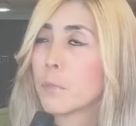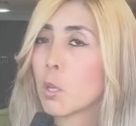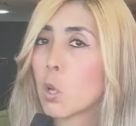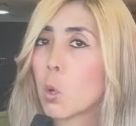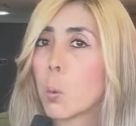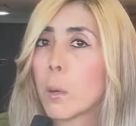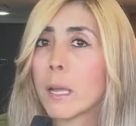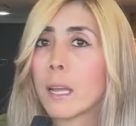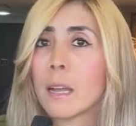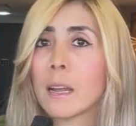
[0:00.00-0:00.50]

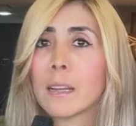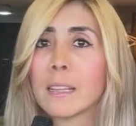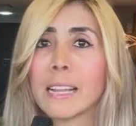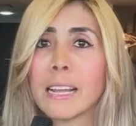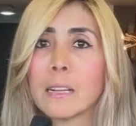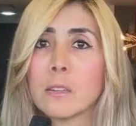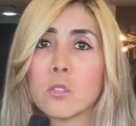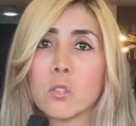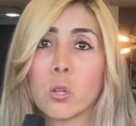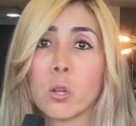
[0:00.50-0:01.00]
Quick
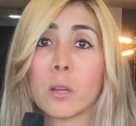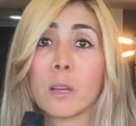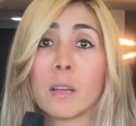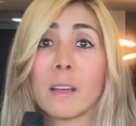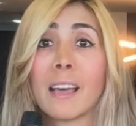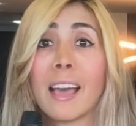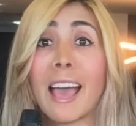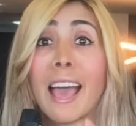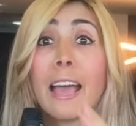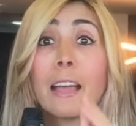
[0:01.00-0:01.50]
glance look.
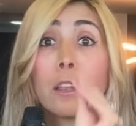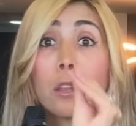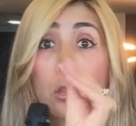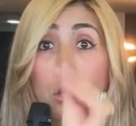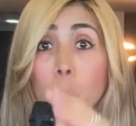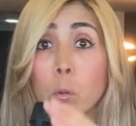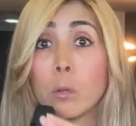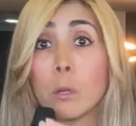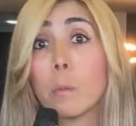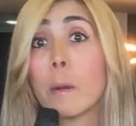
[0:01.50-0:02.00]
At
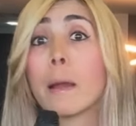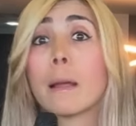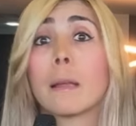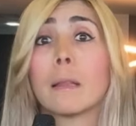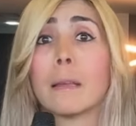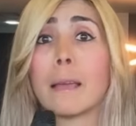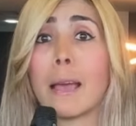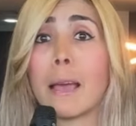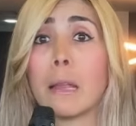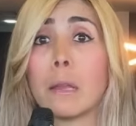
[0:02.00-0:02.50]
you,
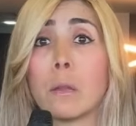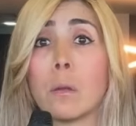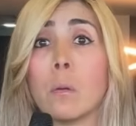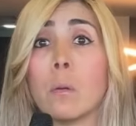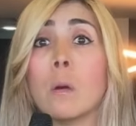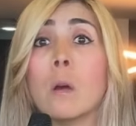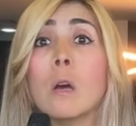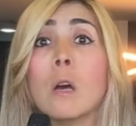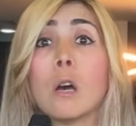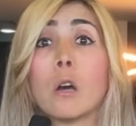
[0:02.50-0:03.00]
directly at you,
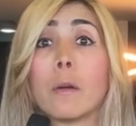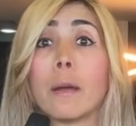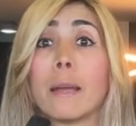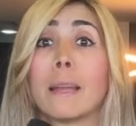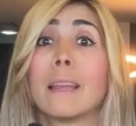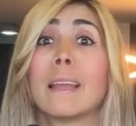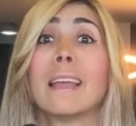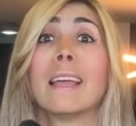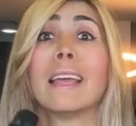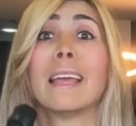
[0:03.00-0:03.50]

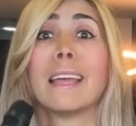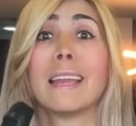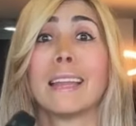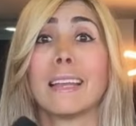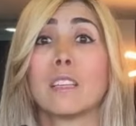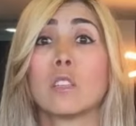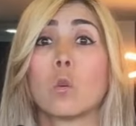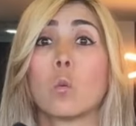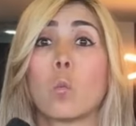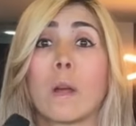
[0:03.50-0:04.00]
alright? It
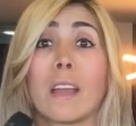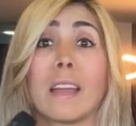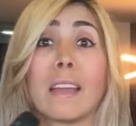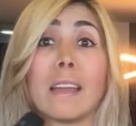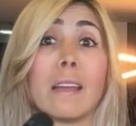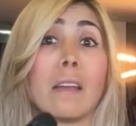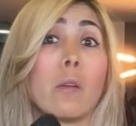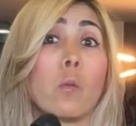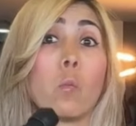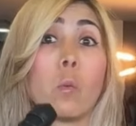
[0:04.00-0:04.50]
is
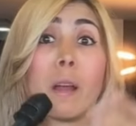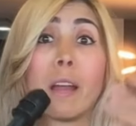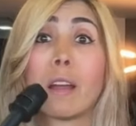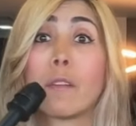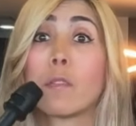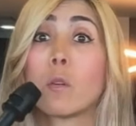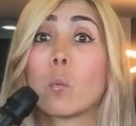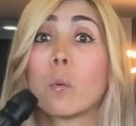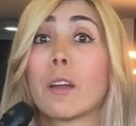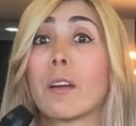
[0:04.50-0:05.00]

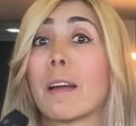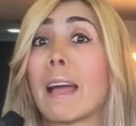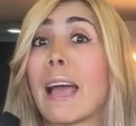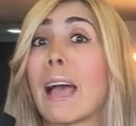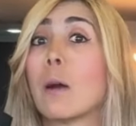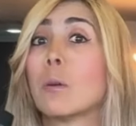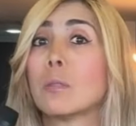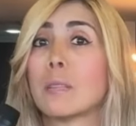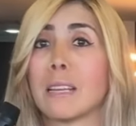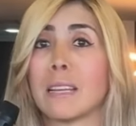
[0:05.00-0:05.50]
wherever we are
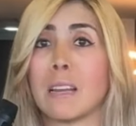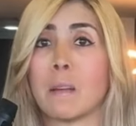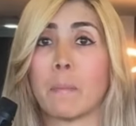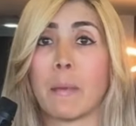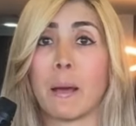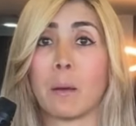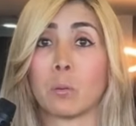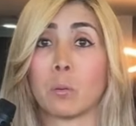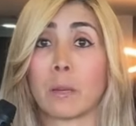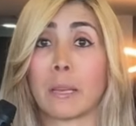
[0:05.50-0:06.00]
out and
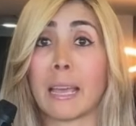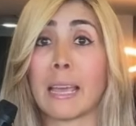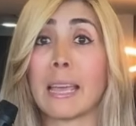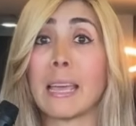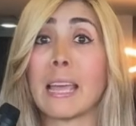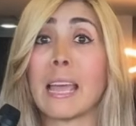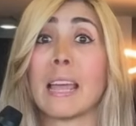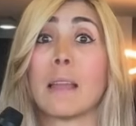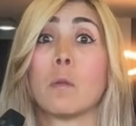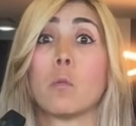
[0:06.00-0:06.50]
about, okay?
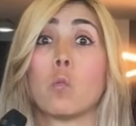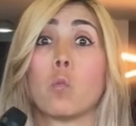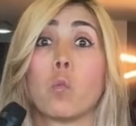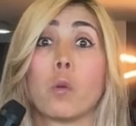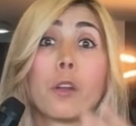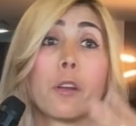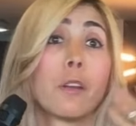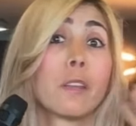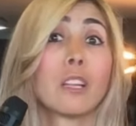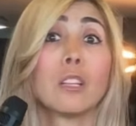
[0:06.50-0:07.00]
And
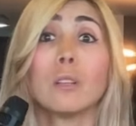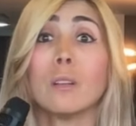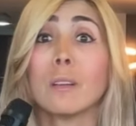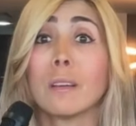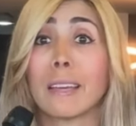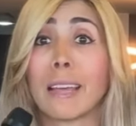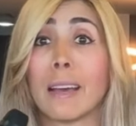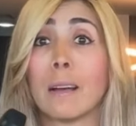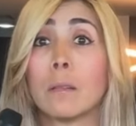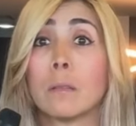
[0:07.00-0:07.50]
we're on the
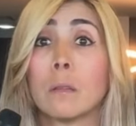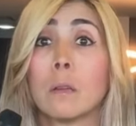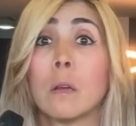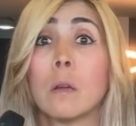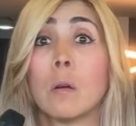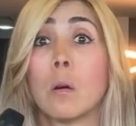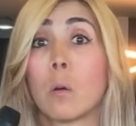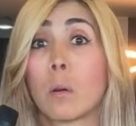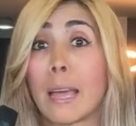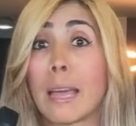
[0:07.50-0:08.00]
lookout,
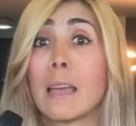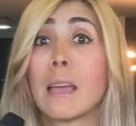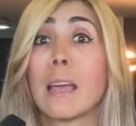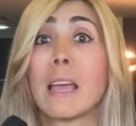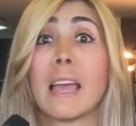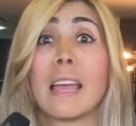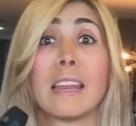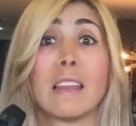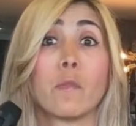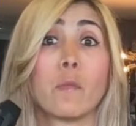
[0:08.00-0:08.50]
okay?
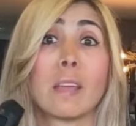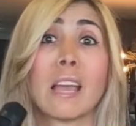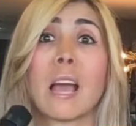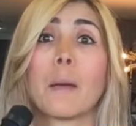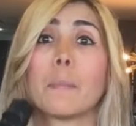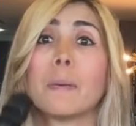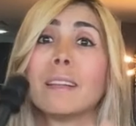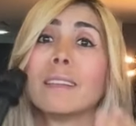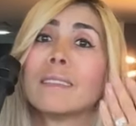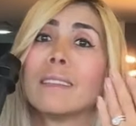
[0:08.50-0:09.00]
And if we
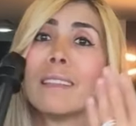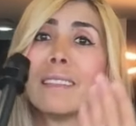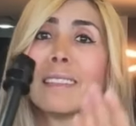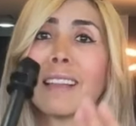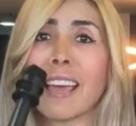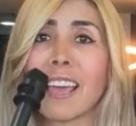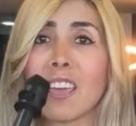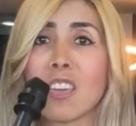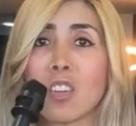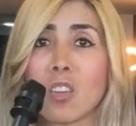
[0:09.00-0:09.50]
happen to
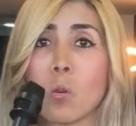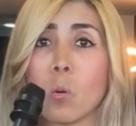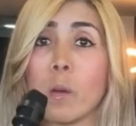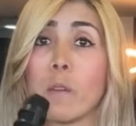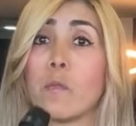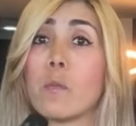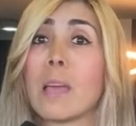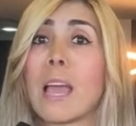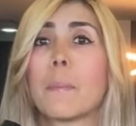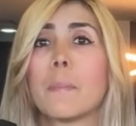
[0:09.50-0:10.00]
like you,
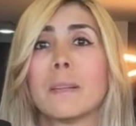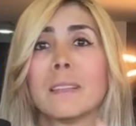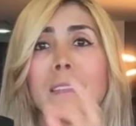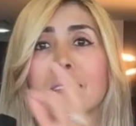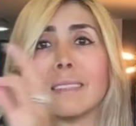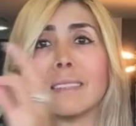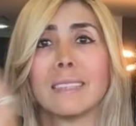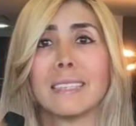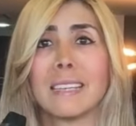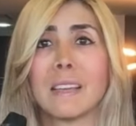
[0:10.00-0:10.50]
if we happen
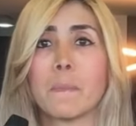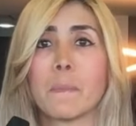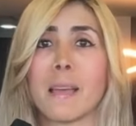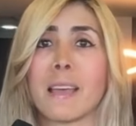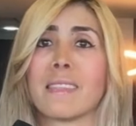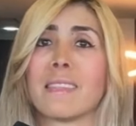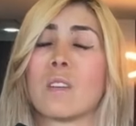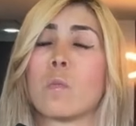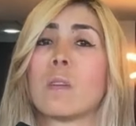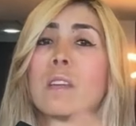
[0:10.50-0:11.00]
to see a
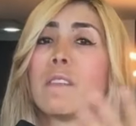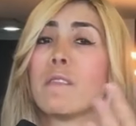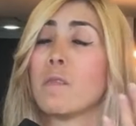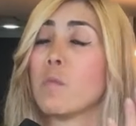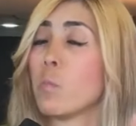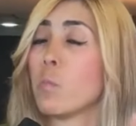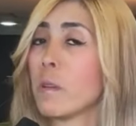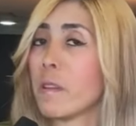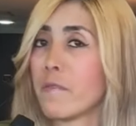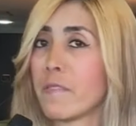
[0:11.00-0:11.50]
man that
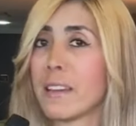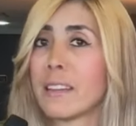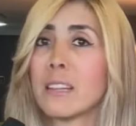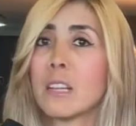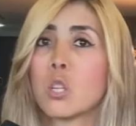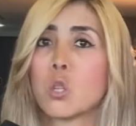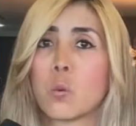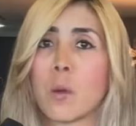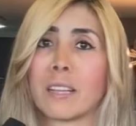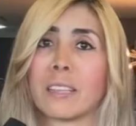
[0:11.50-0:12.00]
we find
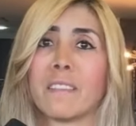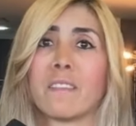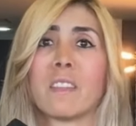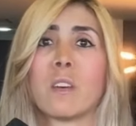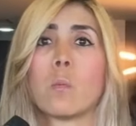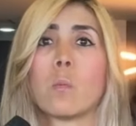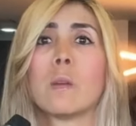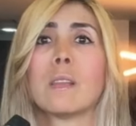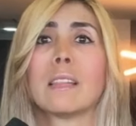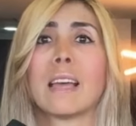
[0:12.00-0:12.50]
attractive,
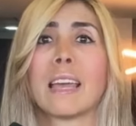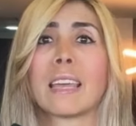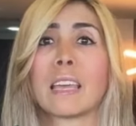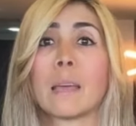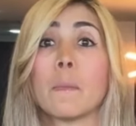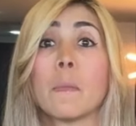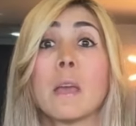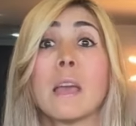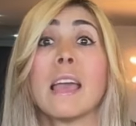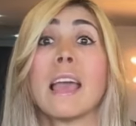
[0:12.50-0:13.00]
that we like
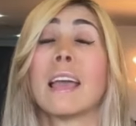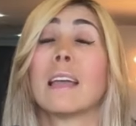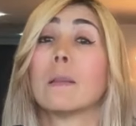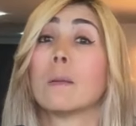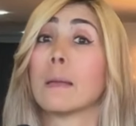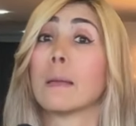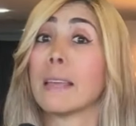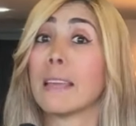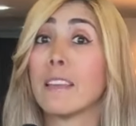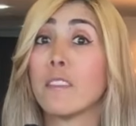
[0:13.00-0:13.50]
him, and
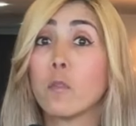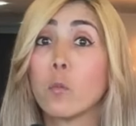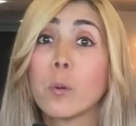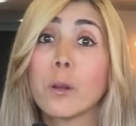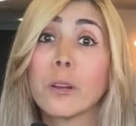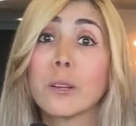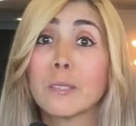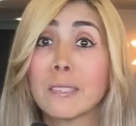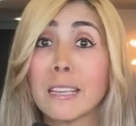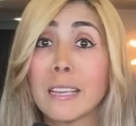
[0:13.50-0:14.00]
if
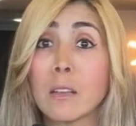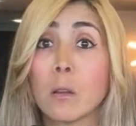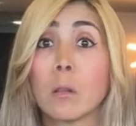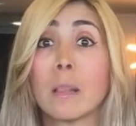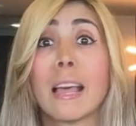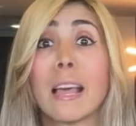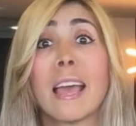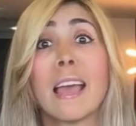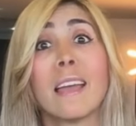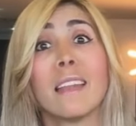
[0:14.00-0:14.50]
we're single
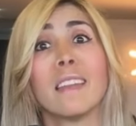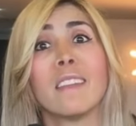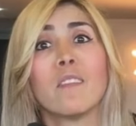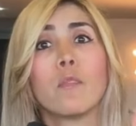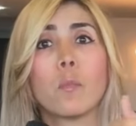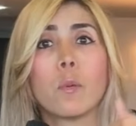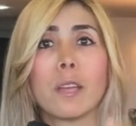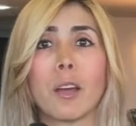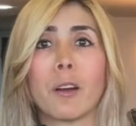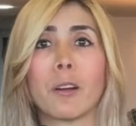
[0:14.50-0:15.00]

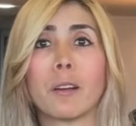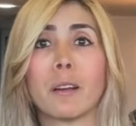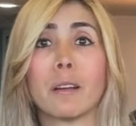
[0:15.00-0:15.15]
and we are